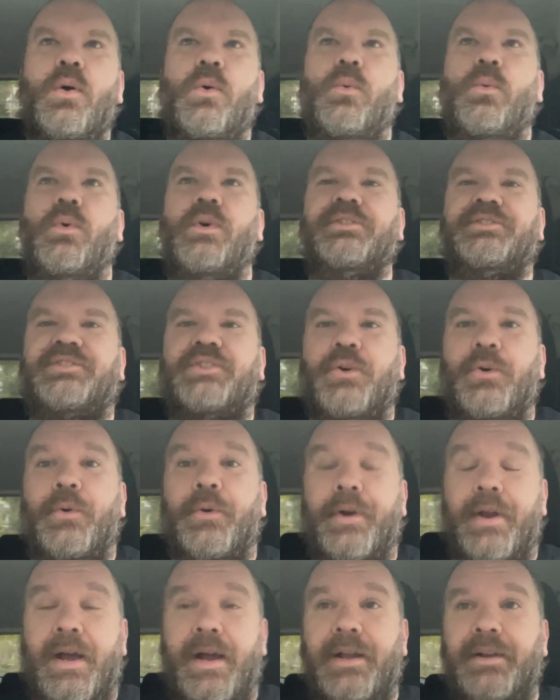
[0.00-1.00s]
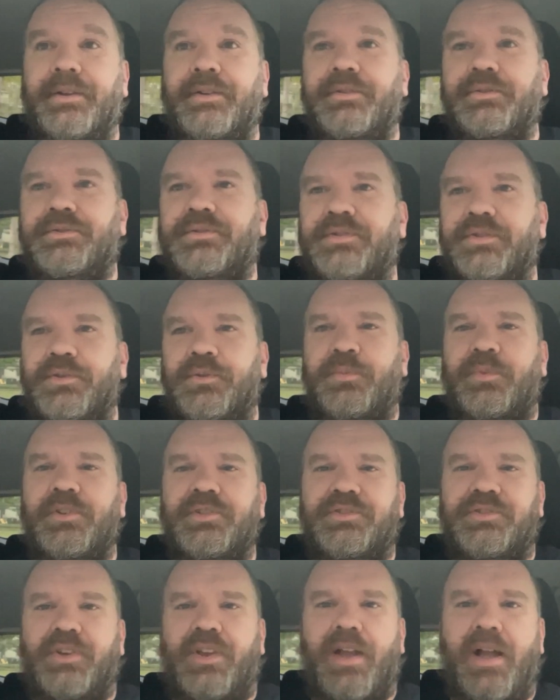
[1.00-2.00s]
What's going on YouTube?
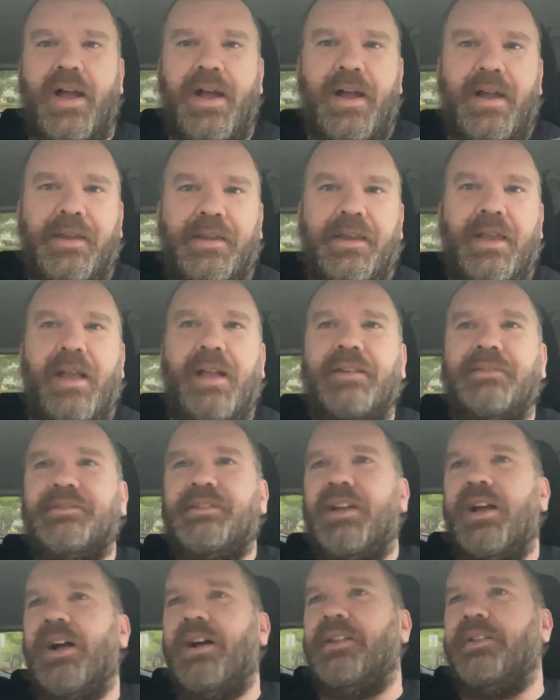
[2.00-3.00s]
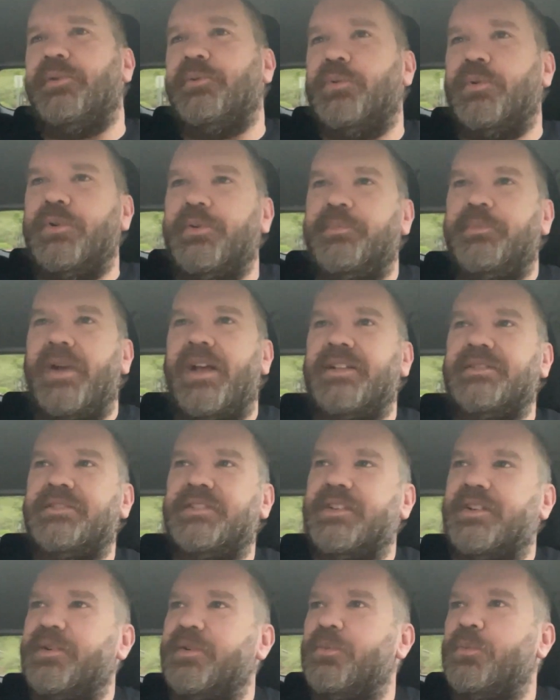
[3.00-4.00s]
It's your guy Kent Hollywood
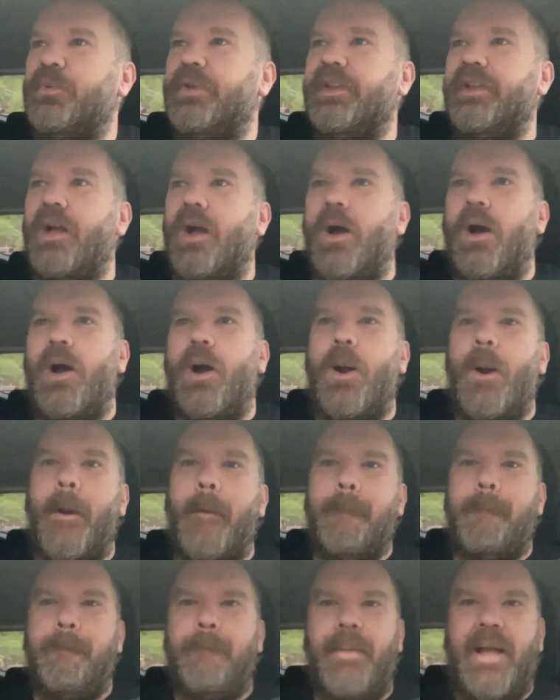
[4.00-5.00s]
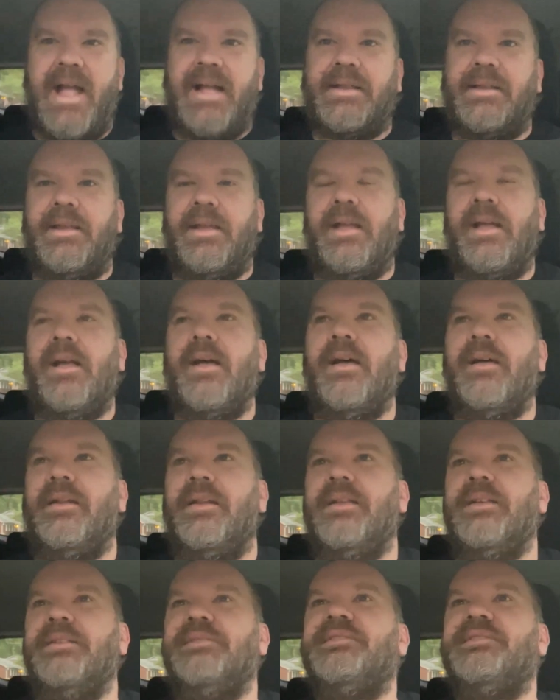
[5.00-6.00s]
Mantinger. We are back at
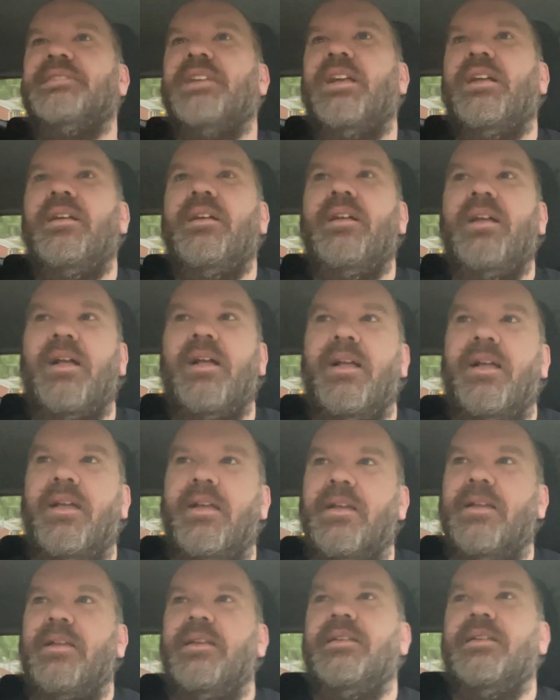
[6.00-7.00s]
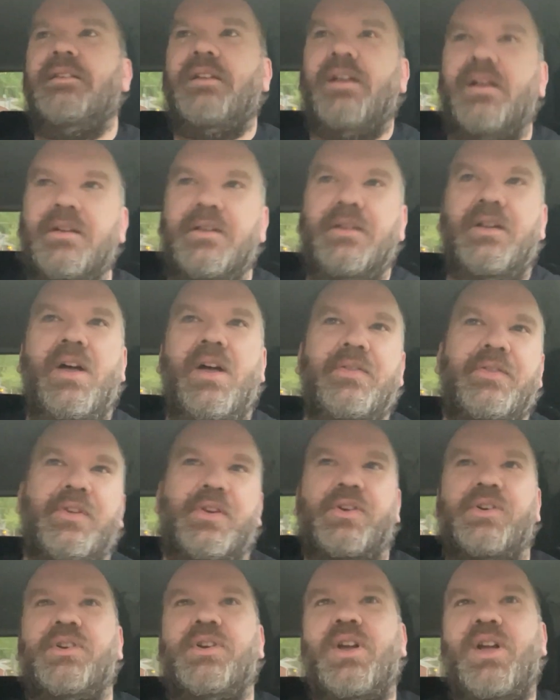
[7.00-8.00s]
it.
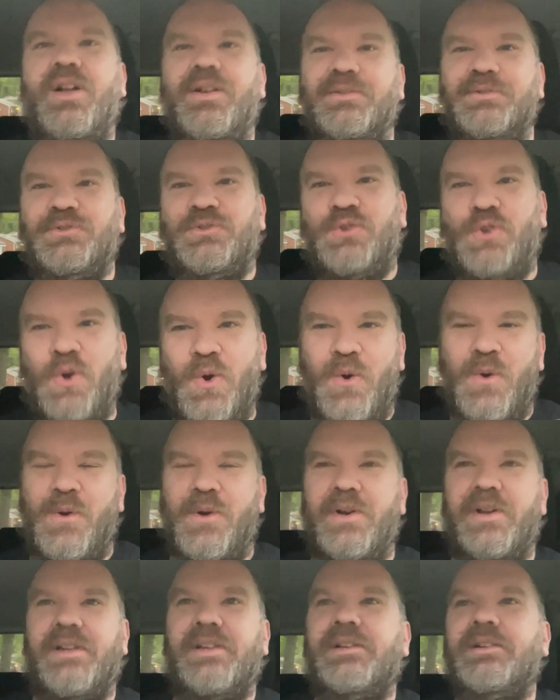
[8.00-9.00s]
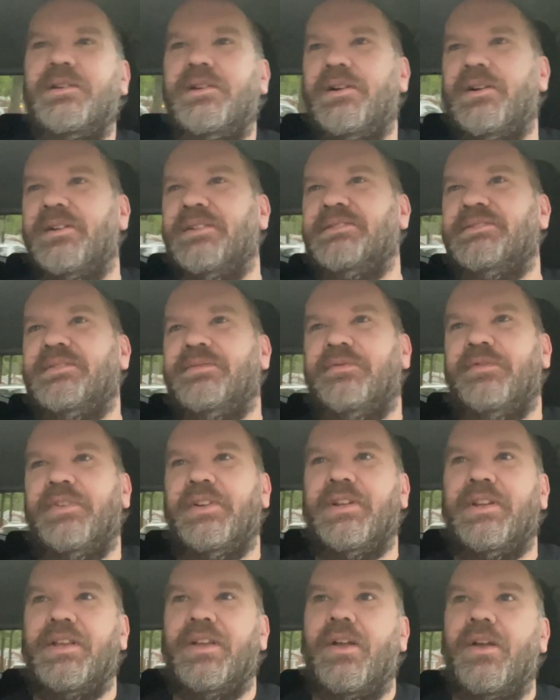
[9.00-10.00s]
Another toy hunt
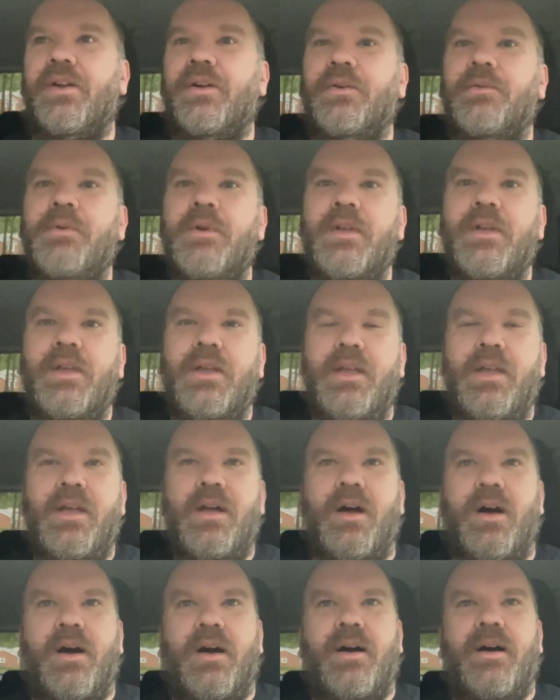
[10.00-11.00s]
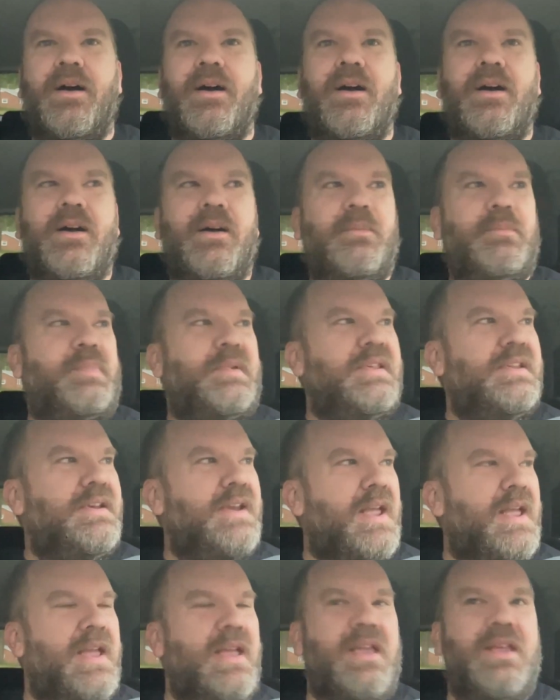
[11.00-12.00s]
video. Uh, been
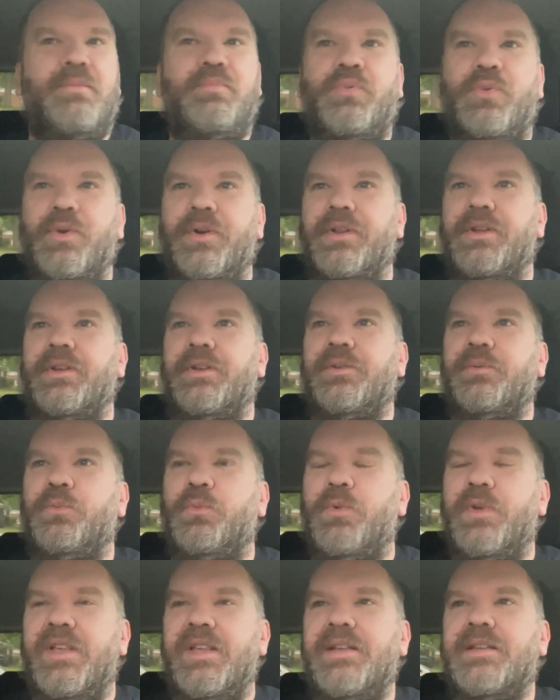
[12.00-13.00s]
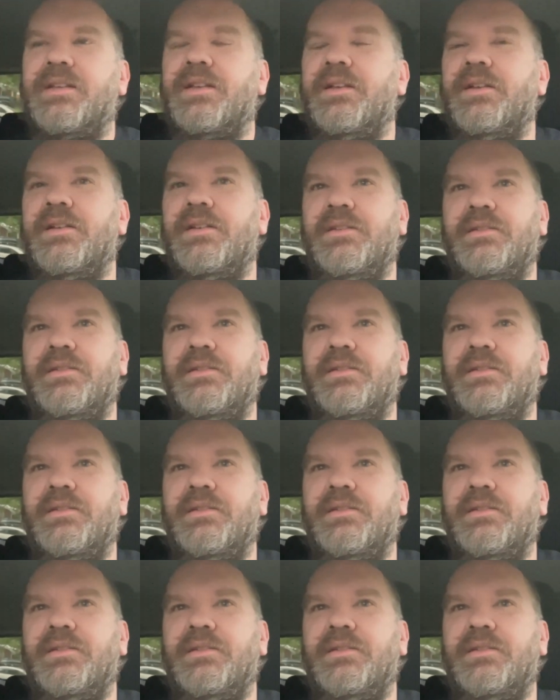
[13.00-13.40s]
a pretty good week.